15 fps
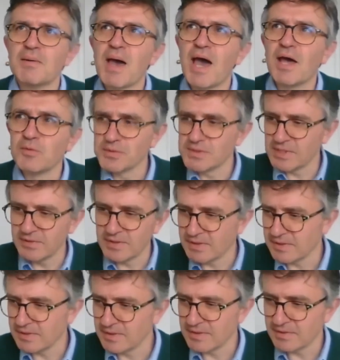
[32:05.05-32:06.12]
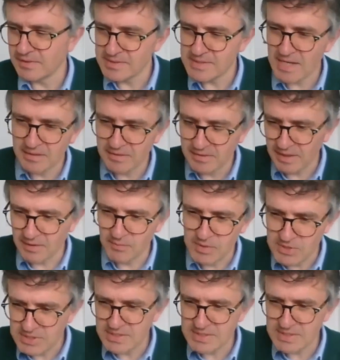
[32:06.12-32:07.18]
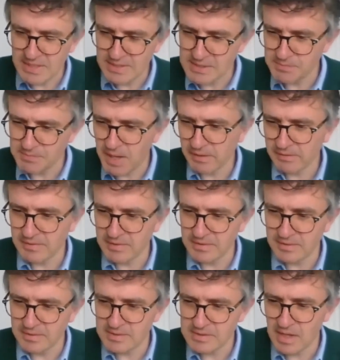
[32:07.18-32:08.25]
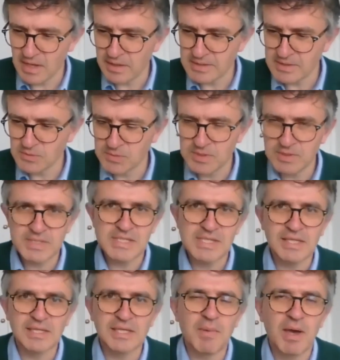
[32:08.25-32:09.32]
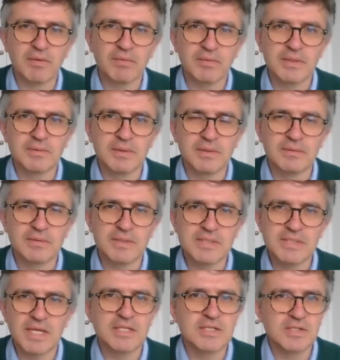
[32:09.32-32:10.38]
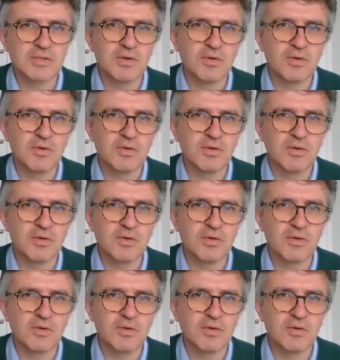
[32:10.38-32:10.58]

And also the second thing, which takes us back to the start, is also just thinking about the status